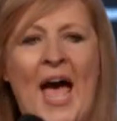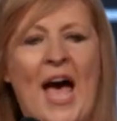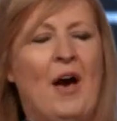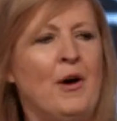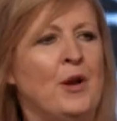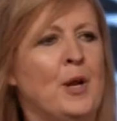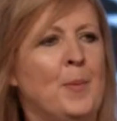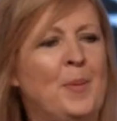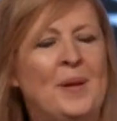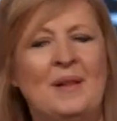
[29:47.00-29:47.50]

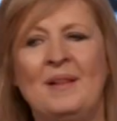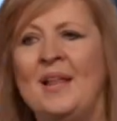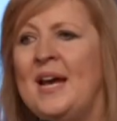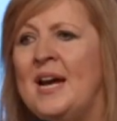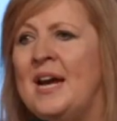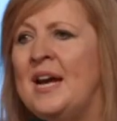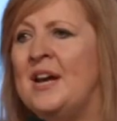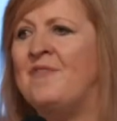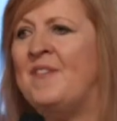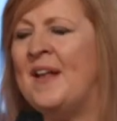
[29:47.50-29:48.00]
how to
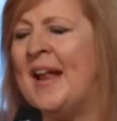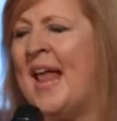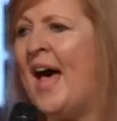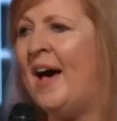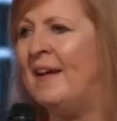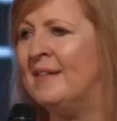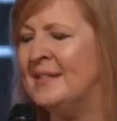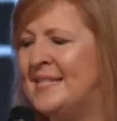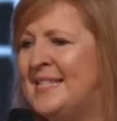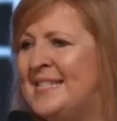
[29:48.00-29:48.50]
believe and
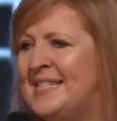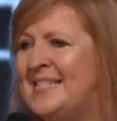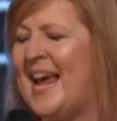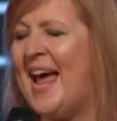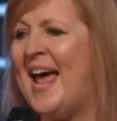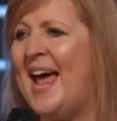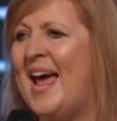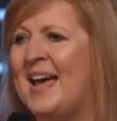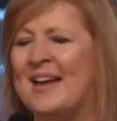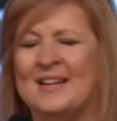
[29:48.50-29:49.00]
how to
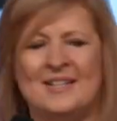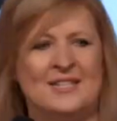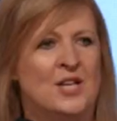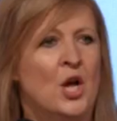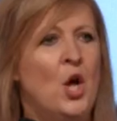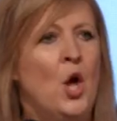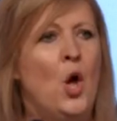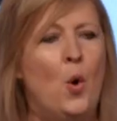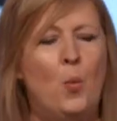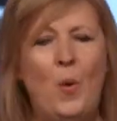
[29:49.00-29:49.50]
stand
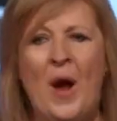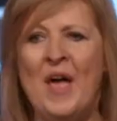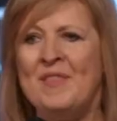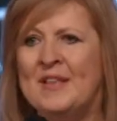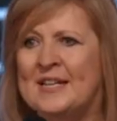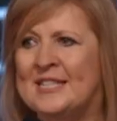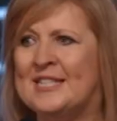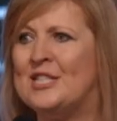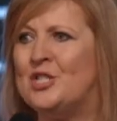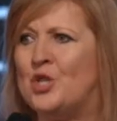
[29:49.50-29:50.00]
when
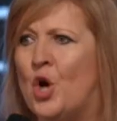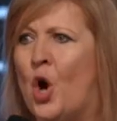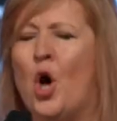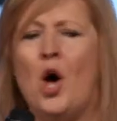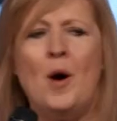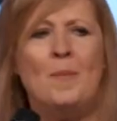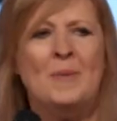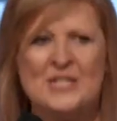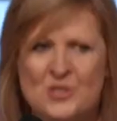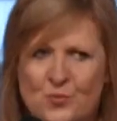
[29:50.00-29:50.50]
the
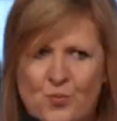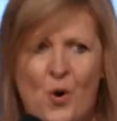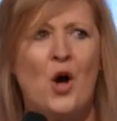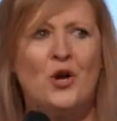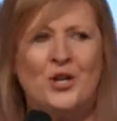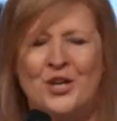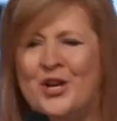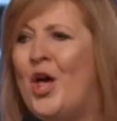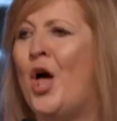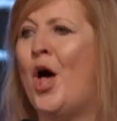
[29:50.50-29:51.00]
storm is
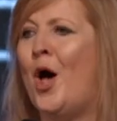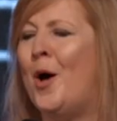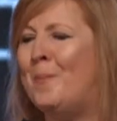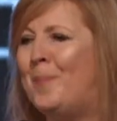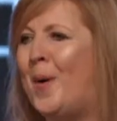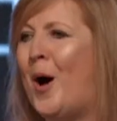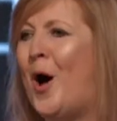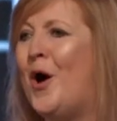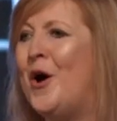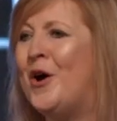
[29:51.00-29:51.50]
rocking her
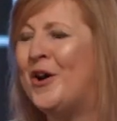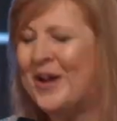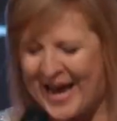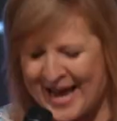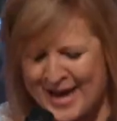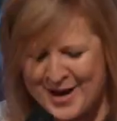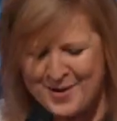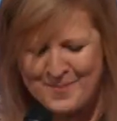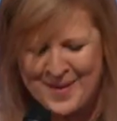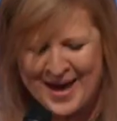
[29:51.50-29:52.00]
boat.
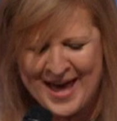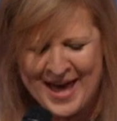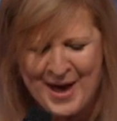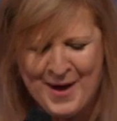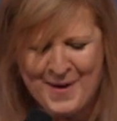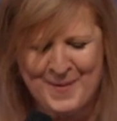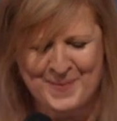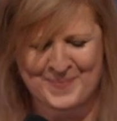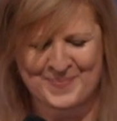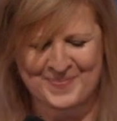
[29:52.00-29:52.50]

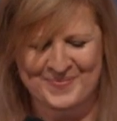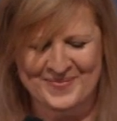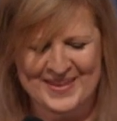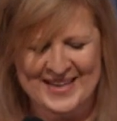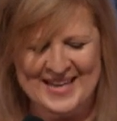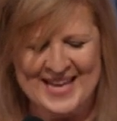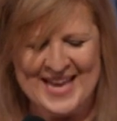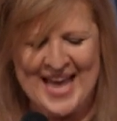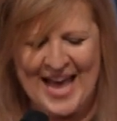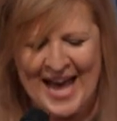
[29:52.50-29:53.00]
Amen.
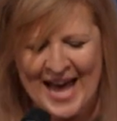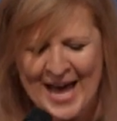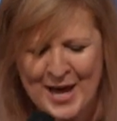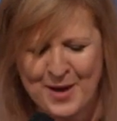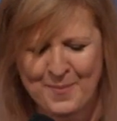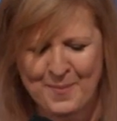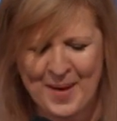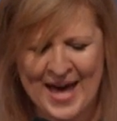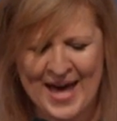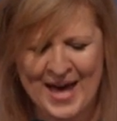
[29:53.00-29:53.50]

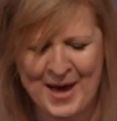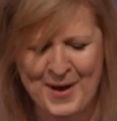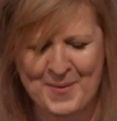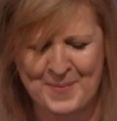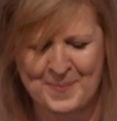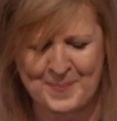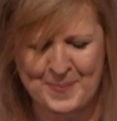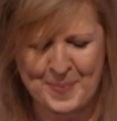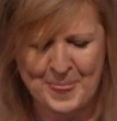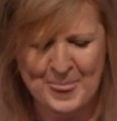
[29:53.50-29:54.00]

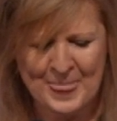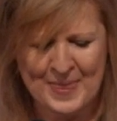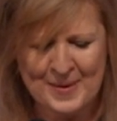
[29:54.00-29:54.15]
Amen.